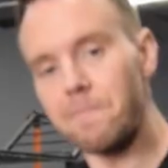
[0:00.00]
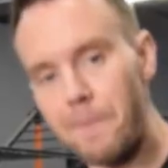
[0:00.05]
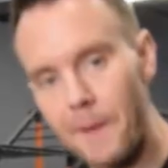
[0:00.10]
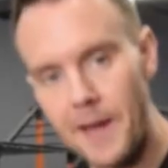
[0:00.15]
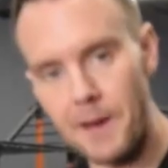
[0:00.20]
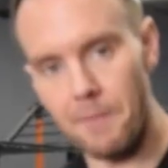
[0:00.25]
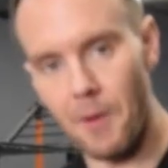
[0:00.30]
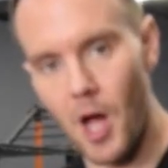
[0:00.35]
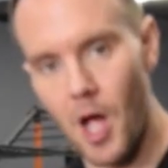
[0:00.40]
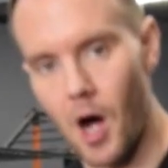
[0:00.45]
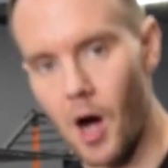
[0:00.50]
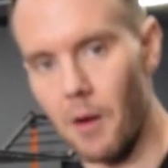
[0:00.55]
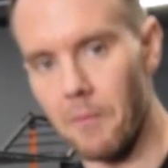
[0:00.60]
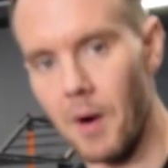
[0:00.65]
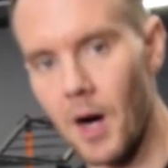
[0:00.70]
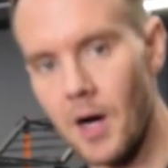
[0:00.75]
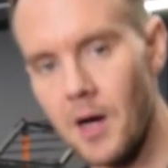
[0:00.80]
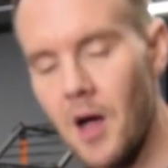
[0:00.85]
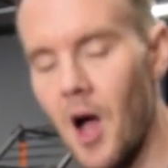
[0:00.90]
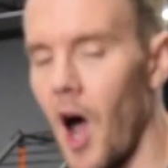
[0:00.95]
bend in my arm.
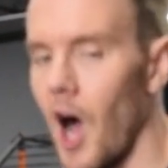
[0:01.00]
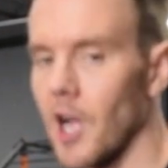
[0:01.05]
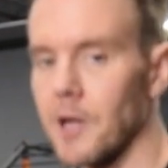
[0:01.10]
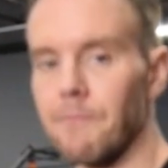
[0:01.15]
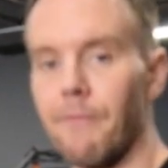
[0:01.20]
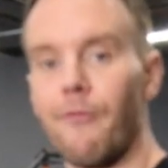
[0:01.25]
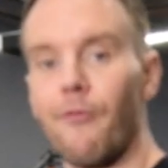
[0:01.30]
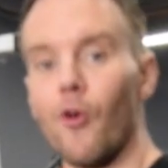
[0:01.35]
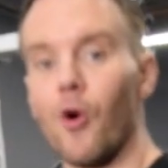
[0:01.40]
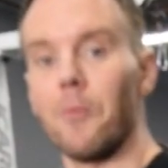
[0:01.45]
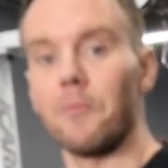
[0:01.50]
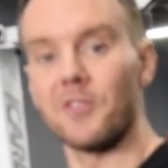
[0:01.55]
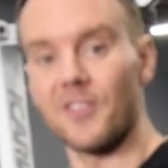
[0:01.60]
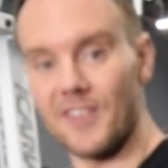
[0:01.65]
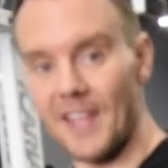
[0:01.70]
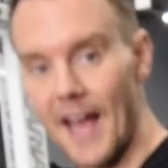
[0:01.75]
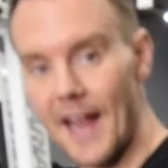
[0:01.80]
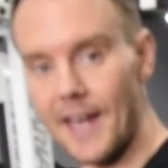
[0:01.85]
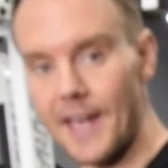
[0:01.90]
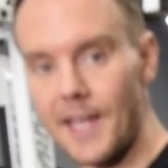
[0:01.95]
I can perform
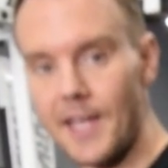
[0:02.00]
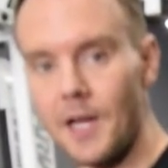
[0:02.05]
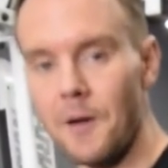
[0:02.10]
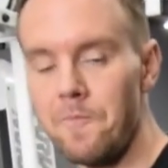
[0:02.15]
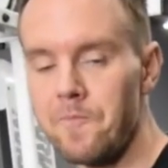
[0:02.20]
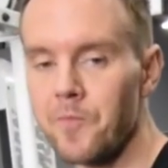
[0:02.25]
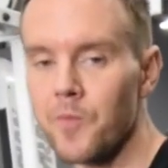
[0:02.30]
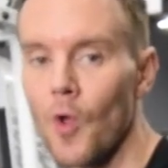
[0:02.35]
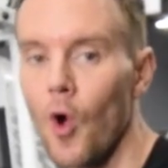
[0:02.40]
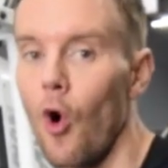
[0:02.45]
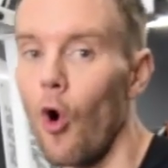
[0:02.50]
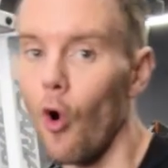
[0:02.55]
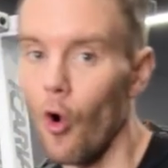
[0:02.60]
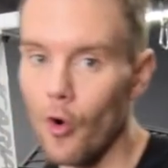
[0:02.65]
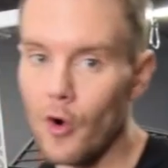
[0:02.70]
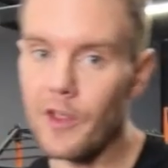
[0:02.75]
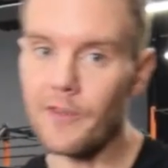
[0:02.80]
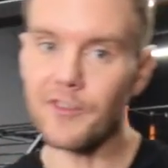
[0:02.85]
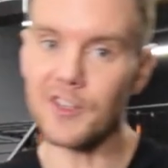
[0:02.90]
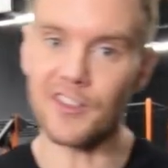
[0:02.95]
standing
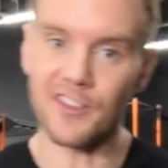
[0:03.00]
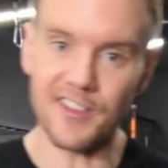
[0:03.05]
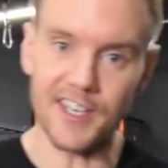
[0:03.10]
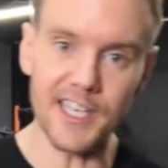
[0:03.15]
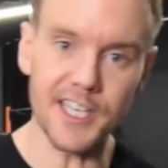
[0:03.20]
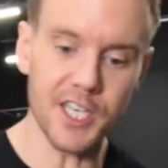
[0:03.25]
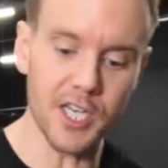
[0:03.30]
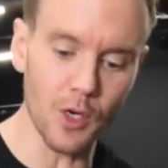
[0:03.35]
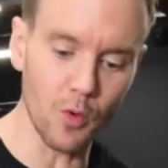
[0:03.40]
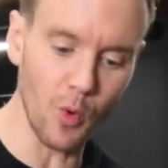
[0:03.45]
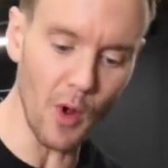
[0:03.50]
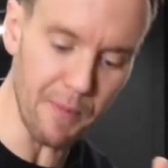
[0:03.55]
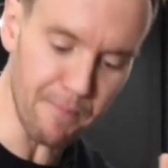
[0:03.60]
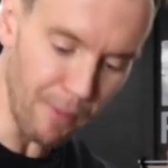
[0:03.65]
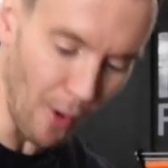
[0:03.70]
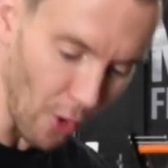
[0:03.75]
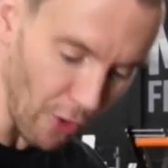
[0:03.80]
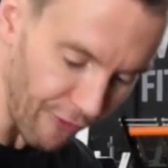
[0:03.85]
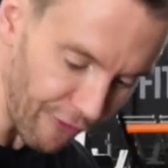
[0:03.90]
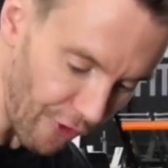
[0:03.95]
or even seated with
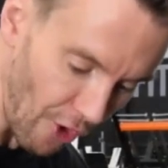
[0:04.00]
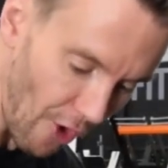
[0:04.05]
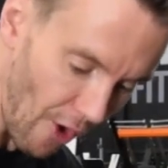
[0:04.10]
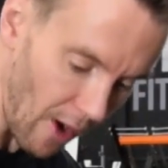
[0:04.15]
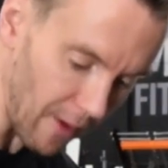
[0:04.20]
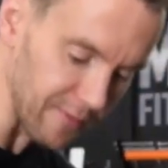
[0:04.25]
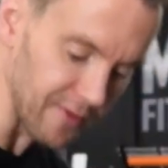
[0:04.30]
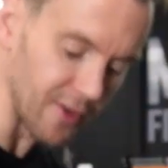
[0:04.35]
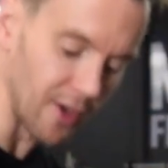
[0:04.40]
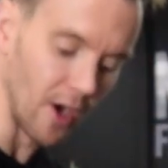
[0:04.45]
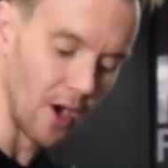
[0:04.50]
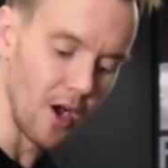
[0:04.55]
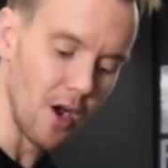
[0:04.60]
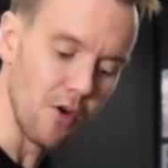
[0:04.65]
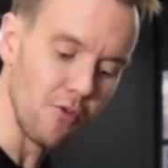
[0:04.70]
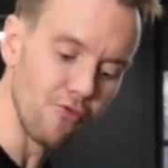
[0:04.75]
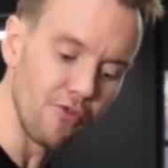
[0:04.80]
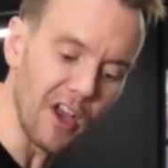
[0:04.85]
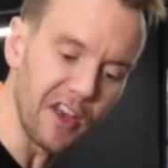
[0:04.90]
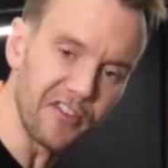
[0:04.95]
both forearms
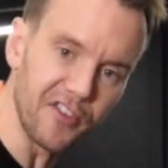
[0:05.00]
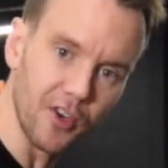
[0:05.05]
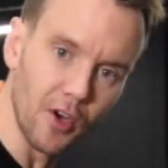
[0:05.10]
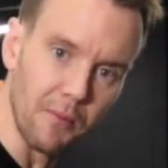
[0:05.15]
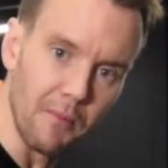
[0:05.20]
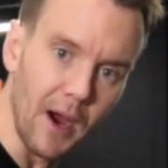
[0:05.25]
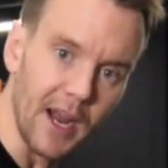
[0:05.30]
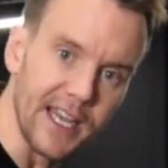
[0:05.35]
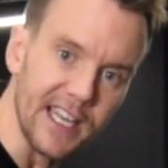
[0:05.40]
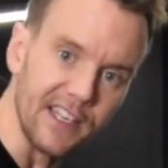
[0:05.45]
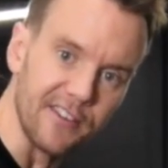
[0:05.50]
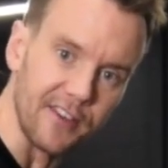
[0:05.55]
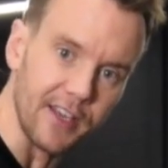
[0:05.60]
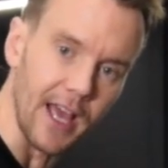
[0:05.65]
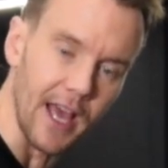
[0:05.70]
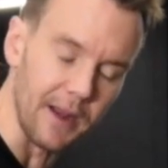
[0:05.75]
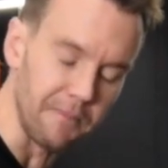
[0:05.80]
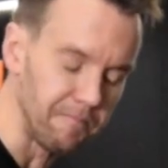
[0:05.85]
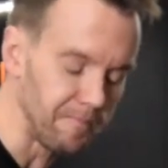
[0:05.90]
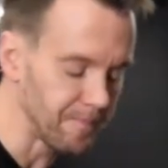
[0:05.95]
resting on my knees
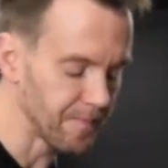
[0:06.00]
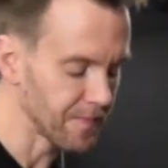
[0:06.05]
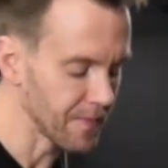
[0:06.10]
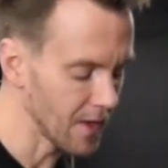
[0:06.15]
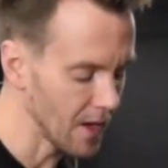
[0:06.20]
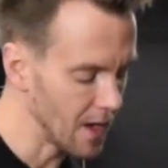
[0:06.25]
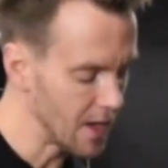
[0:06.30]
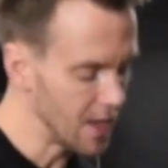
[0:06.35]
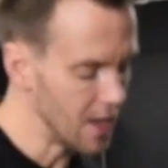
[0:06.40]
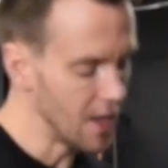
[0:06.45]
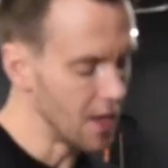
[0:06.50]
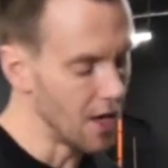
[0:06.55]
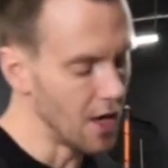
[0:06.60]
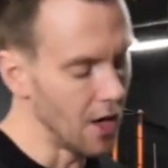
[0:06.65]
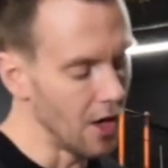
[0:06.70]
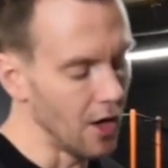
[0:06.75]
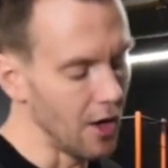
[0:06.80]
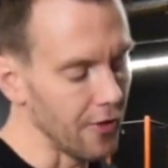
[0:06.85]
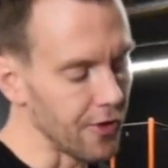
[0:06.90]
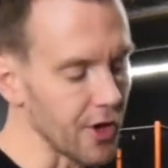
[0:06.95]
again.
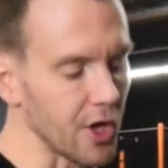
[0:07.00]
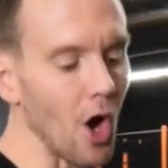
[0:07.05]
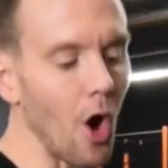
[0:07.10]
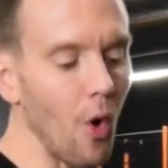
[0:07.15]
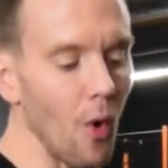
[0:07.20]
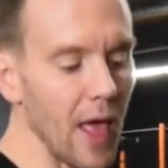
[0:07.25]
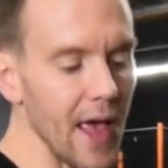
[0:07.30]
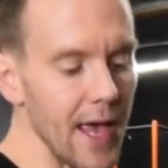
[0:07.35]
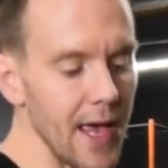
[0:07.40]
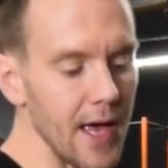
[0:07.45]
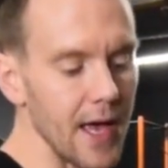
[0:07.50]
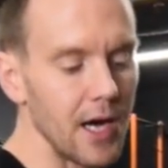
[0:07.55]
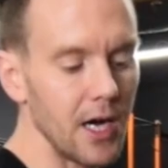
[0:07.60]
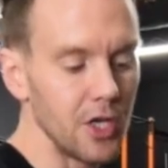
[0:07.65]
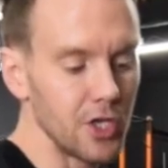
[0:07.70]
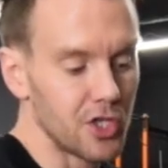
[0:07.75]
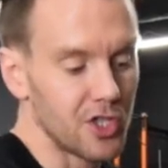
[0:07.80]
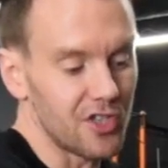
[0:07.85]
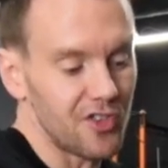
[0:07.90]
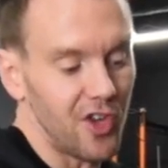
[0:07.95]
The goal here,
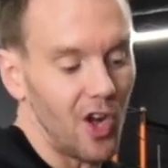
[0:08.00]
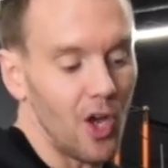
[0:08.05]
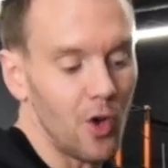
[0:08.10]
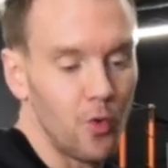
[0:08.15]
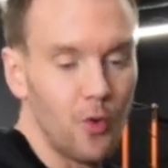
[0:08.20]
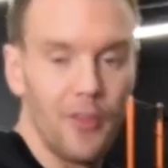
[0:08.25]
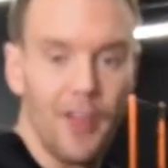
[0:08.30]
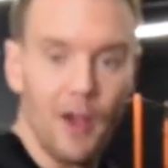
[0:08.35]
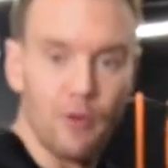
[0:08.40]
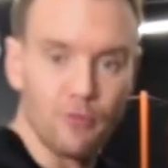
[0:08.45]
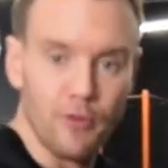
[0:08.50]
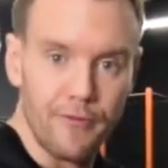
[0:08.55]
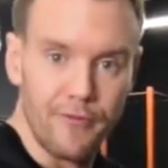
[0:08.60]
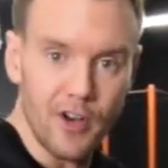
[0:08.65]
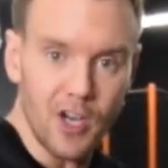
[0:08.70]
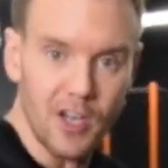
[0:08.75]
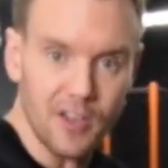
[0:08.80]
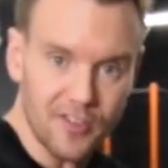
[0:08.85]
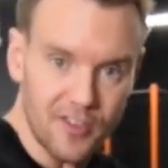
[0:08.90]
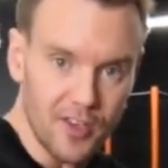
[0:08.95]
just like with that
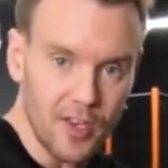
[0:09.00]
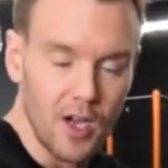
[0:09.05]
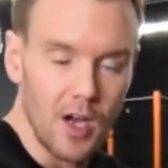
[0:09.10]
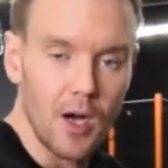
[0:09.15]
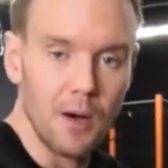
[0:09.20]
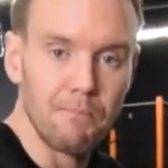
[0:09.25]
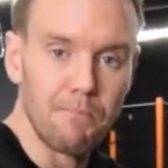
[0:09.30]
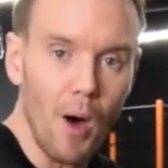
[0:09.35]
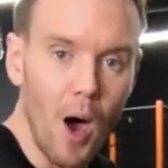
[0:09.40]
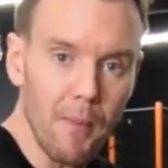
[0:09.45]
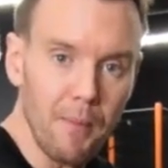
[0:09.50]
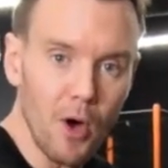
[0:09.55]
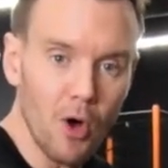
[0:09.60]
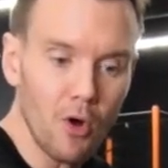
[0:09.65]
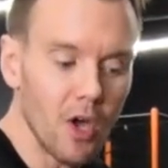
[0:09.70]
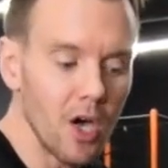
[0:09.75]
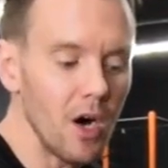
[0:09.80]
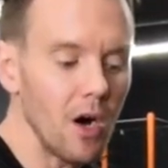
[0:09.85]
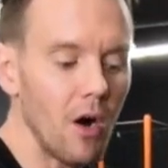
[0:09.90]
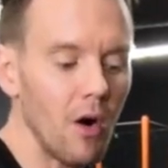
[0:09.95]
reverse barbell
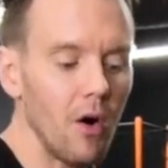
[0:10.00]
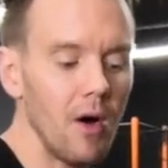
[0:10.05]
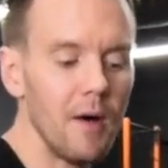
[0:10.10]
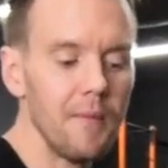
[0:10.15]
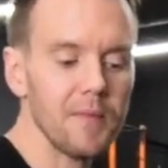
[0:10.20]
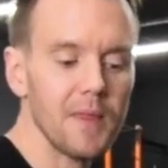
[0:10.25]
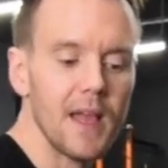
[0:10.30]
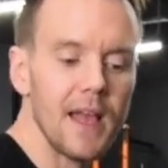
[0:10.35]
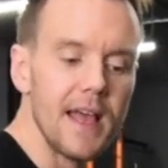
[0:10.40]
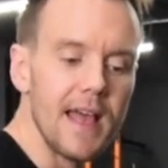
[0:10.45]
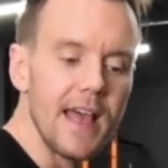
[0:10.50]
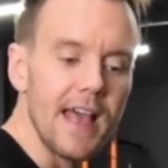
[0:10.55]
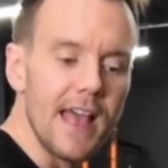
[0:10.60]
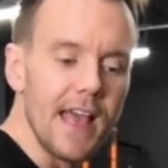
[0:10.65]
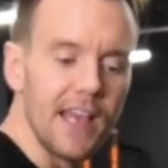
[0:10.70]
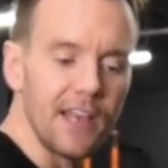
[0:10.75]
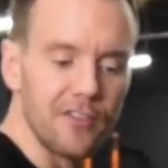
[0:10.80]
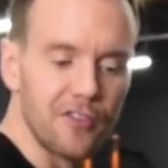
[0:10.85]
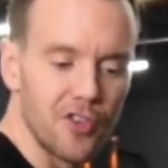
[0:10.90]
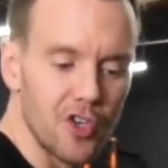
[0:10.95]
curl,
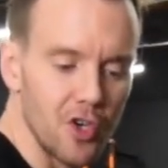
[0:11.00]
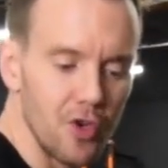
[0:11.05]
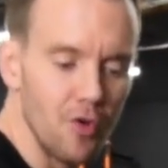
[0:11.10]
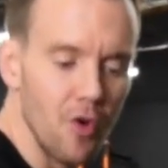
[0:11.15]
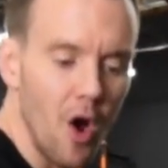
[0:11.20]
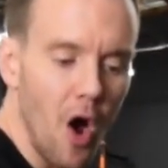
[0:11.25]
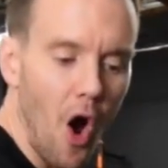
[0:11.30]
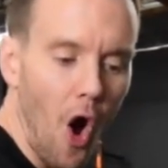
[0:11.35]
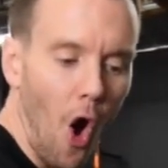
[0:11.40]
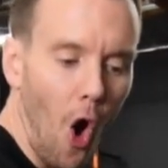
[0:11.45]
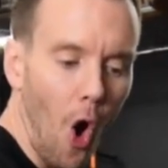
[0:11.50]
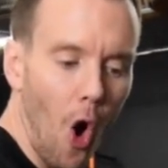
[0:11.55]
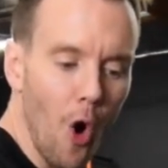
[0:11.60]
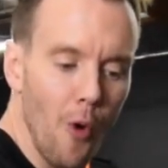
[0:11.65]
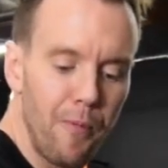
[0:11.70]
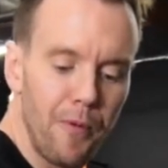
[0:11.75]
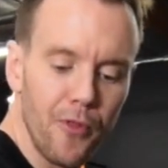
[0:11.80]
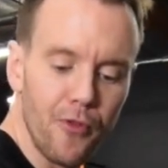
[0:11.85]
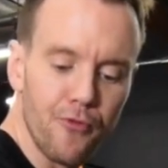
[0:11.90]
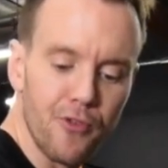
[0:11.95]
is to
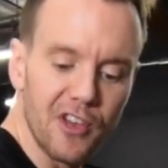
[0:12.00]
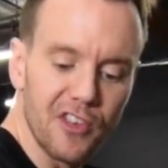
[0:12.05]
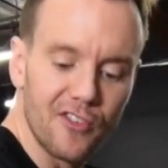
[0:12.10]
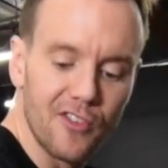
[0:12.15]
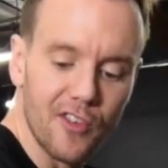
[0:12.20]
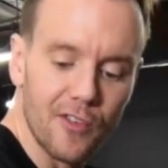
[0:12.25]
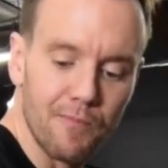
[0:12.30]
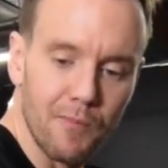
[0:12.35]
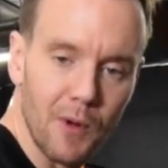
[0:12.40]
open the wrist as